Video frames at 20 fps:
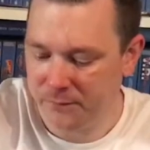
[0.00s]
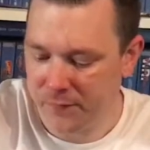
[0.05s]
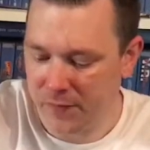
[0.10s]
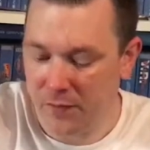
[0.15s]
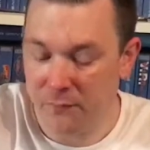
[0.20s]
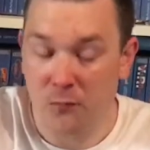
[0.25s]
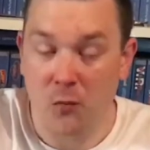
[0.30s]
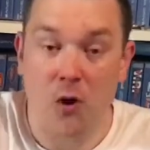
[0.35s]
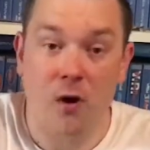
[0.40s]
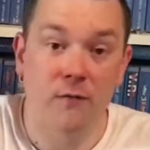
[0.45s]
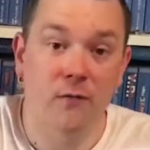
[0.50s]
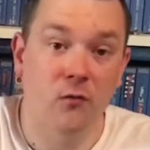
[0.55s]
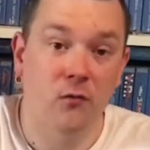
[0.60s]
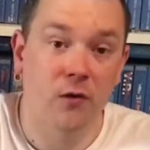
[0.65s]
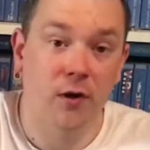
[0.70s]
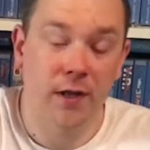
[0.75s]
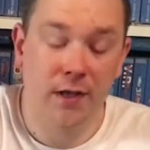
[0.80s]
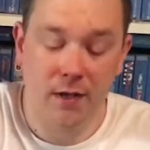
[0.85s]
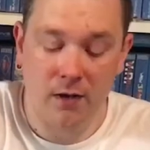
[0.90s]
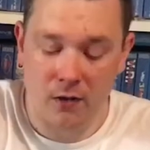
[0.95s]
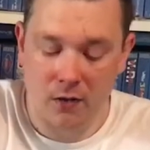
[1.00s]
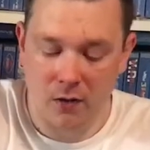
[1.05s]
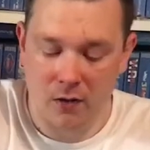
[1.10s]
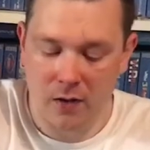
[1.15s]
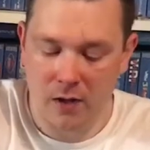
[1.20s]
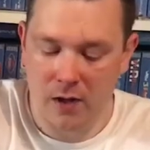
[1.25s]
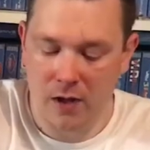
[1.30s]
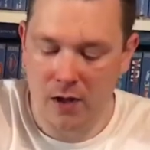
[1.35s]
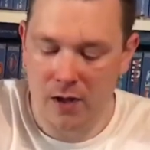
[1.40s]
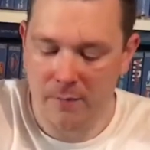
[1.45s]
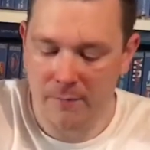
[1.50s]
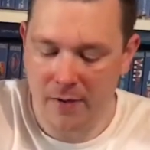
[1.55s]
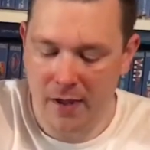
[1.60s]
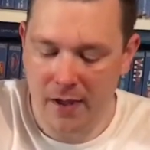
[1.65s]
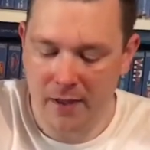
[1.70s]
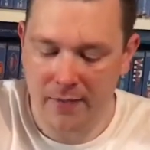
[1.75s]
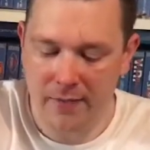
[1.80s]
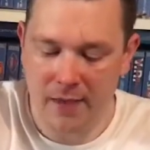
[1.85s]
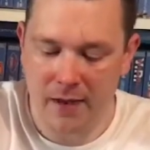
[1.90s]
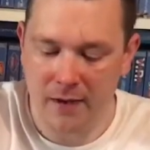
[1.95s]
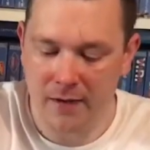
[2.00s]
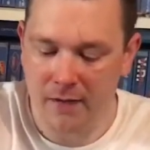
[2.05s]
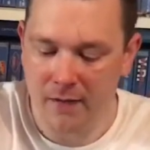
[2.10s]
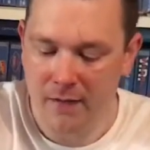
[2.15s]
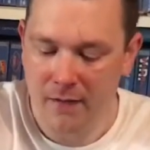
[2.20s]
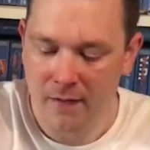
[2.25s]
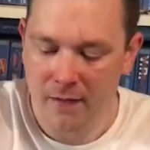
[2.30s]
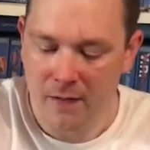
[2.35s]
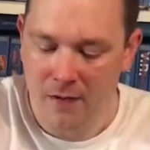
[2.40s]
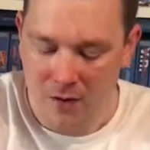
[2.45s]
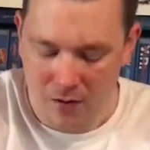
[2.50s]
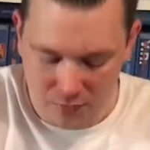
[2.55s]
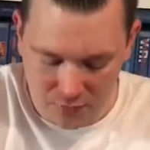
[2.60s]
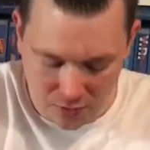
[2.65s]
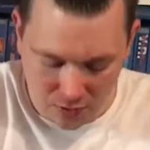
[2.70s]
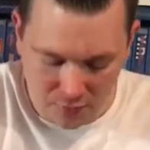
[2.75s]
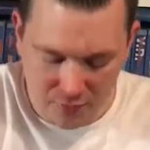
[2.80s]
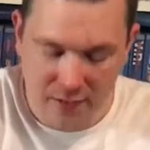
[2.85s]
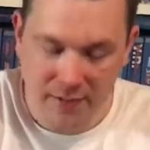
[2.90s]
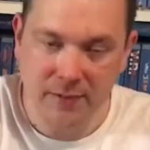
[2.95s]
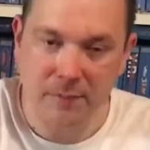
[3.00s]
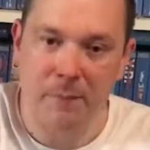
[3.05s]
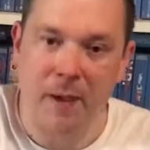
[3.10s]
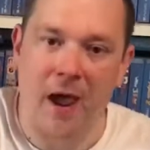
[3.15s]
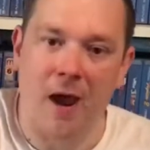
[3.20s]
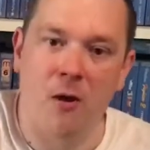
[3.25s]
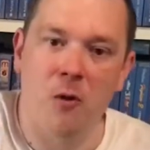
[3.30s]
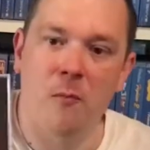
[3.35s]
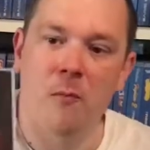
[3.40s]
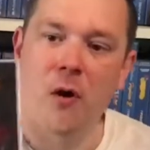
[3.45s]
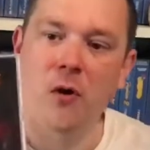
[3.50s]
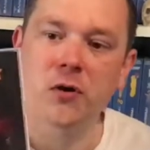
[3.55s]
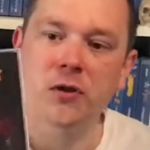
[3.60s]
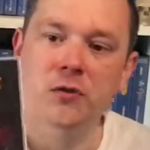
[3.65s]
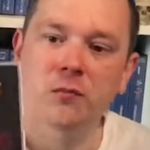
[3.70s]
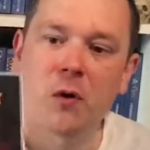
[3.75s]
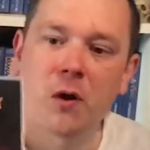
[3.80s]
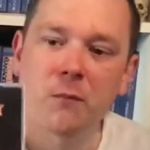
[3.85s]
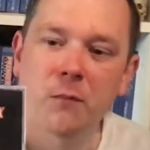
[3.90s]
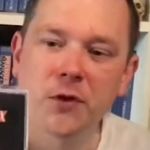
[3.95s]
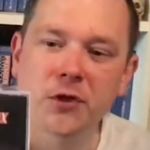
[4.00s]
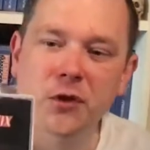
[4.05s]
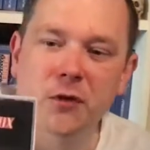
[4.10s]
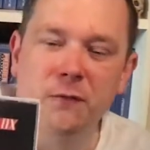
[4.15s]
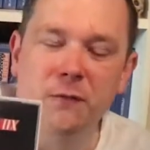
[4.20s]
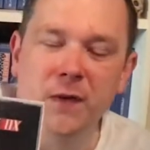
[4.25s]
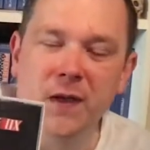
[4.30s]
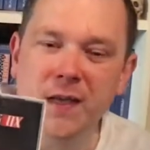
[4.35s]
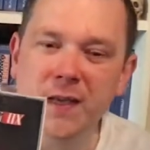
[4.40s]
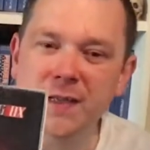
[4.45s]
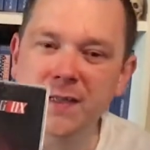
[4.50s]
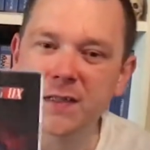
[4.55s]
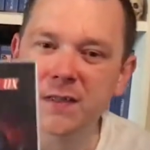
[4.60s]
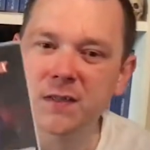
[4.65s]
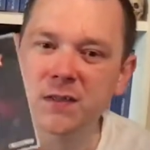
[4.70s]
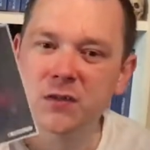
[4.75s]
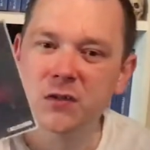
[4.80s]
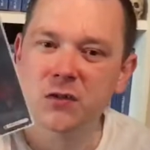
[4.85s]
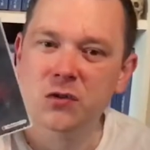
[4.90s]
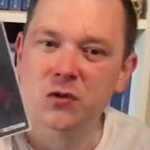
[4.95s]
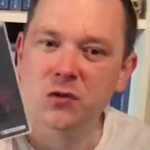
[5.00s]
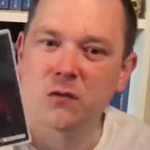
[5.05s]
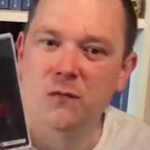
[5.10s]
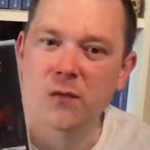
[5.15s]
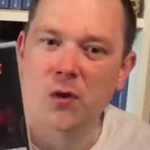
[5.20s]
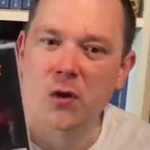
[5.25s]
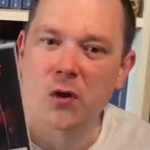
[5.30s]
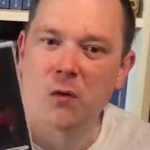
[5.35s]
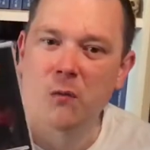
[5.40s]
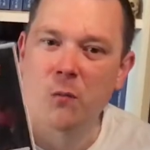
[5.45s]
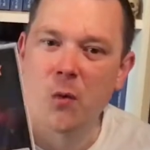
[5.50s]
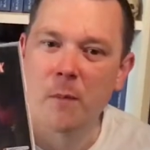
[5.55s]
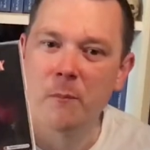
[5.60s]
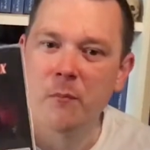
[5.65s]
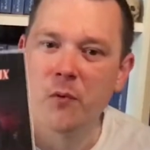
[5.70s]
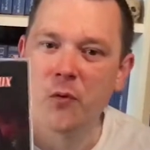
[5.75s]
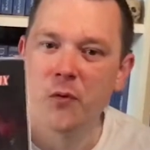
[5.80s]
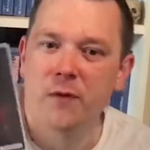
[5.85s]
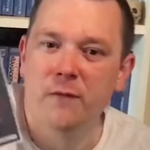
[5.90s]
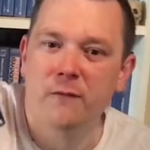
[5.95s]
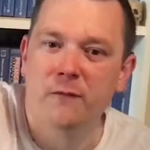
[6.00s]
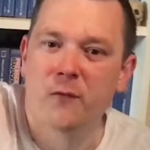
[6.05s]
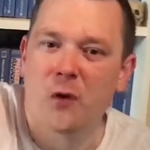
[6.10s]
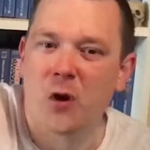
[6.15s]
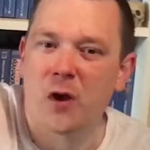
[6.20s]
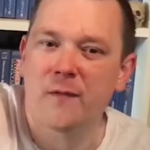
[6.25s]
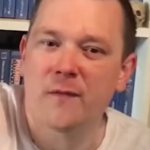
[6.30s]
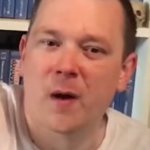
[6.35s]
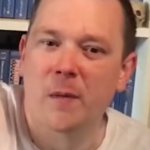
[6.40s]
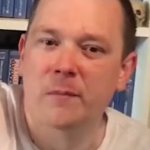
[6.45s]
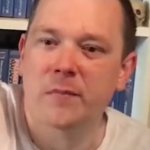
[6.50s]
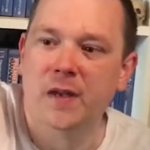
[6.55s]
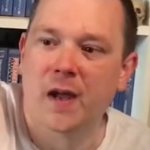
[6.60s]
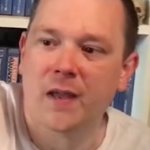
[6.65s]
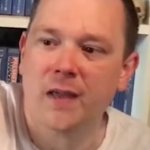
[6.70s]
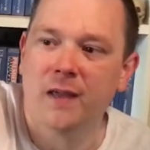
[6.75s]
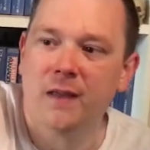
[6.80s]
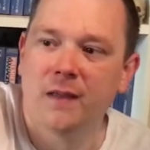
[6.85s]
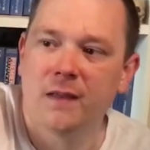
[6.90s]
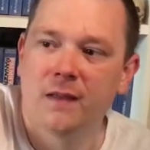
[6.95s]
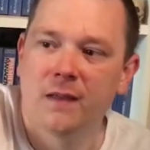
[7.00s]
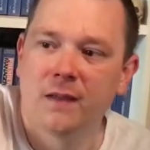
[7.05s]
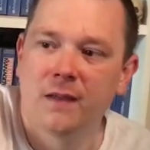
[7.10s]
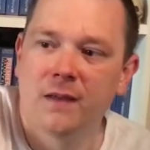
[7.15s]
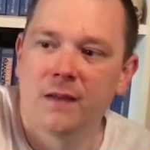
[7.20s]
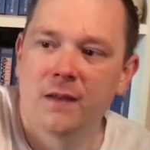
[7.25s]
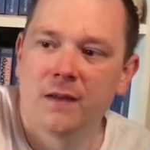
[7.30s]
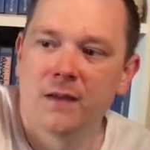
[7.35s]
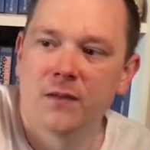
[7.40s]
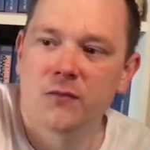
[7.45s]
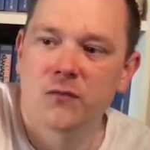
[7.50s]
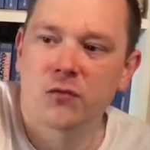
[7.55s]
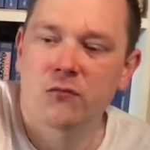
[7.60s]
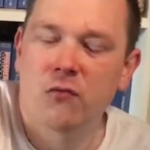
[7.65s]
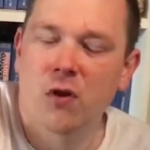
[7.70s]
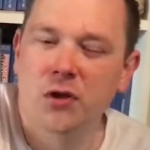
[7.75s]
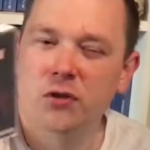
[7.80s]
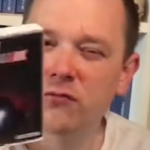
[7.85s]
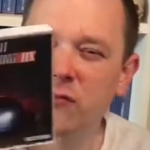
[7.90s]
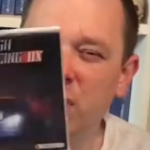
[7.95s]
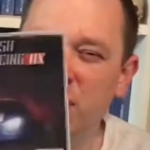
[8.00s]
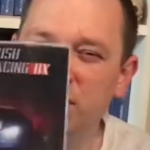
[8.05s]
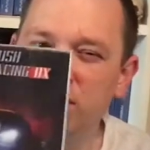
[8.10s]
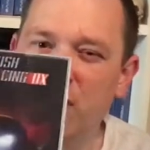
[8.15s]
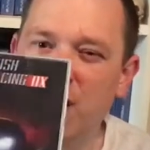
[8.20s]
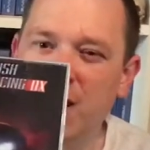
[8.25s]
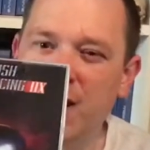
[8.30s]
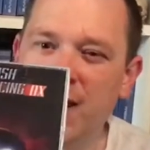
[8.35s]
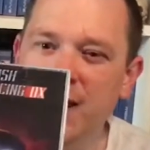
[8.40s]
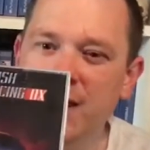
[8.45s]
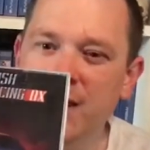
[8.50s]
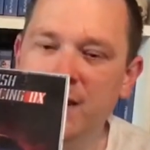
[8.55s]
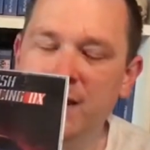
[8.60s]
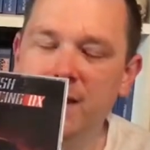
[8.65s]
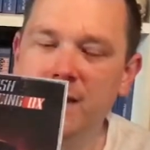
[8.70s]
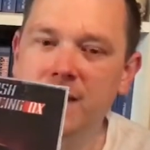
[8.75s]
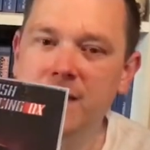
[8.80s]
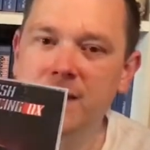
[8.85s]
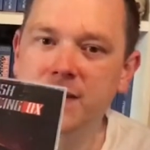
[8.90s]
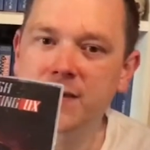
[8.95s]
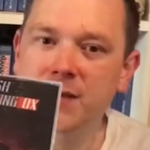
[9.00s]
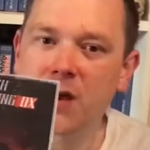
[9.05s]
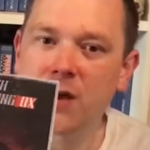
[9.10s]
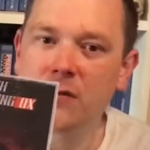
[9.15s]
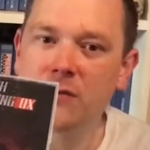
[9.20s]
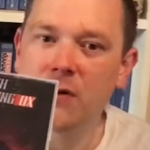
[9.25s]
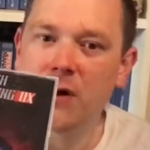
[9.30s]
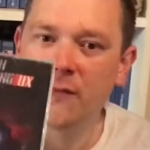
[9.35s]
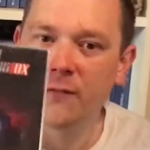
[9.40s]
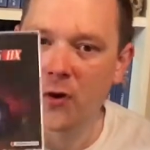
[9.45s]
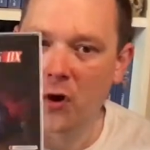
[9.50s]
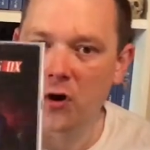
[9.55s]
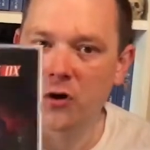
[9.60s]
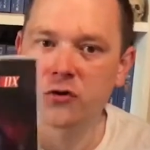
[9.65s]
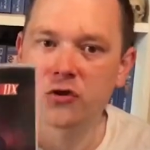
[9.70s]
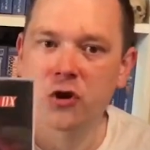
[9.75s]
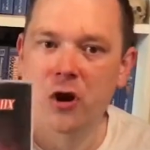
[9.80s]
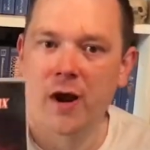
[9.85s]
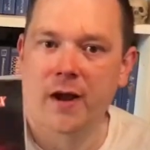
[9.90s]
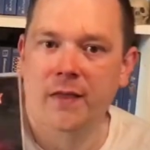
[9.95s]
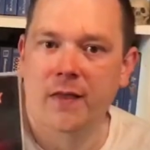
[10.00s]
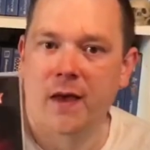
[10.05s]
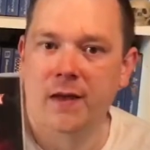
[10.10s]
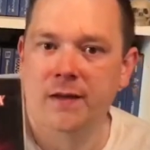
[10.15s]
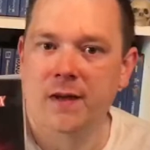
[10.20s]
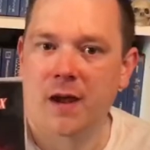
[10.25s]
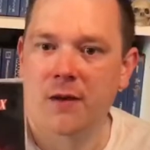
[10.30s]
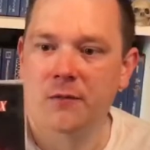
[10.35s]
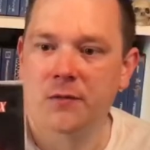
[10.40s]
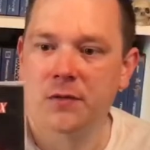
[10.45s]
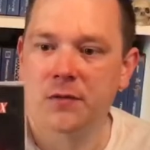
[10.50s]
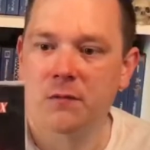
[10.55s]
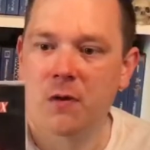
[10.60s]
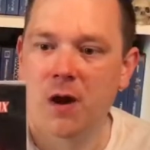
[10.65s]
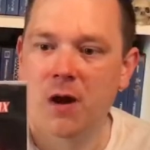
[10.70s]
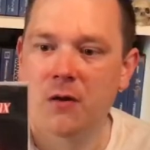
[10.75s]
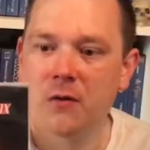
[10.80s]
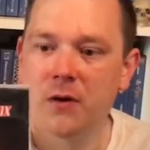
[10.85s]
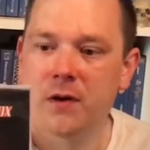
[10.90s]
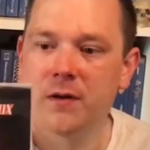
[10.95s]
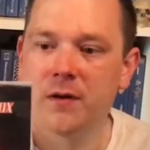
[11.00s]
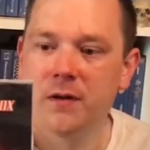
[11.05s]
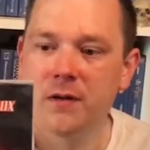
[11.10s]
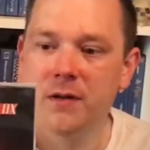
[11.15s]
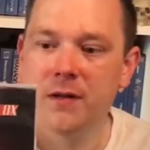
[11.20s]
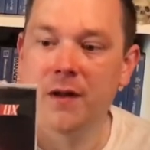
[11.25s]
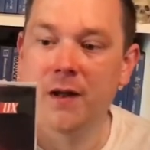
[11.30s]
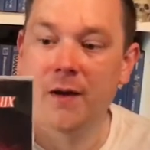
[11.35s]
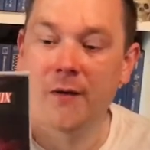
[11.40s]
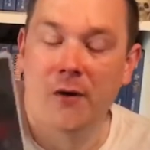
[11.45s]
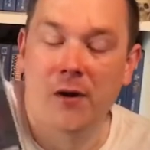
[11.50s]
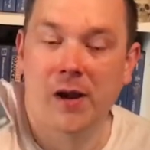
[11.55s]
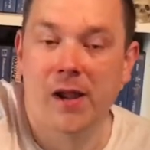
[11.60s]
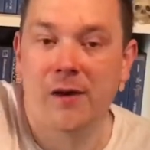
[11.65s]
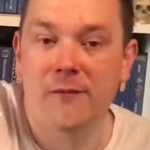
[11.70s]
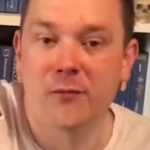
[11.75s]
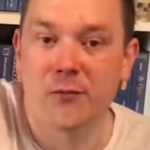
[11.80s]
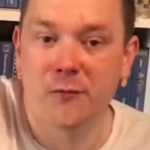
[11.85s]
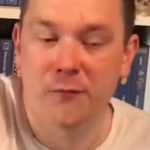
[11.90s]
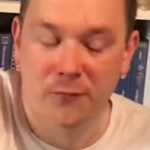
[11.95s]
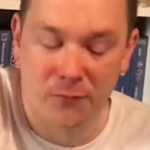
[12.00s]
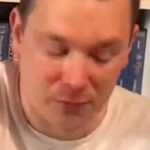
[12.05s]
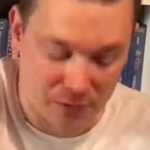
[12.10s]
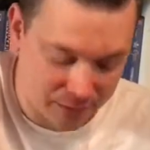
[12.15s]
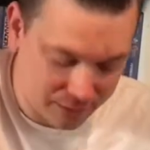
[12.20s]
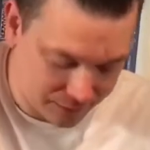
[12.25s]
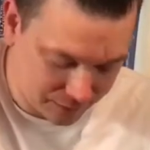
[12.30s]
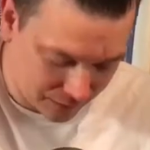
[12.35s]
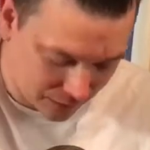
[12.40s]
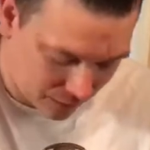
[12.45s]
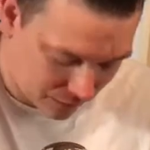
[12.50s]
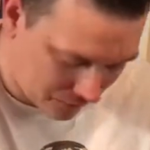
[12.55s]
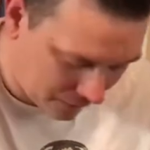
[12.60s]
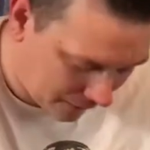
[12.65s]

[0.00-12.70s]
of what I've already got. And then I know there's a PAL box one, which I think is sort of like a 1.5 update to Rush Rally. So I've got to track that down as well, and you know, I'll have all three. So